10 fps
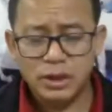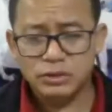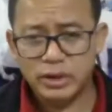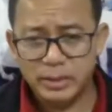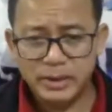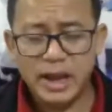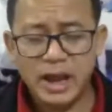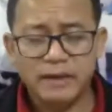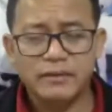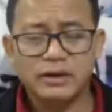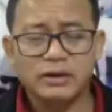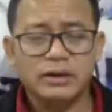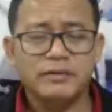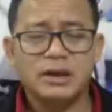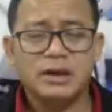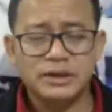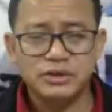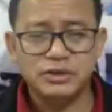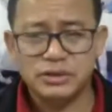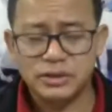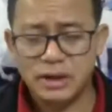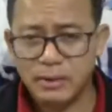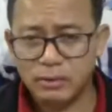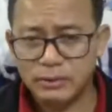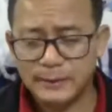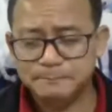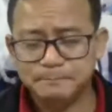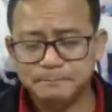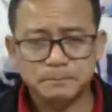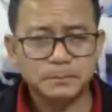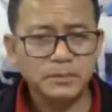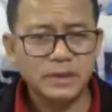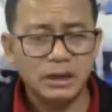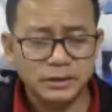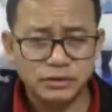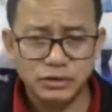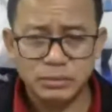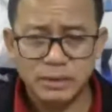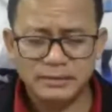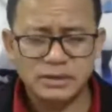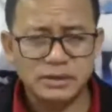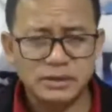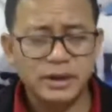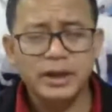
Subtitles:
So Emin have given us the instruction about the Tree of Life structure.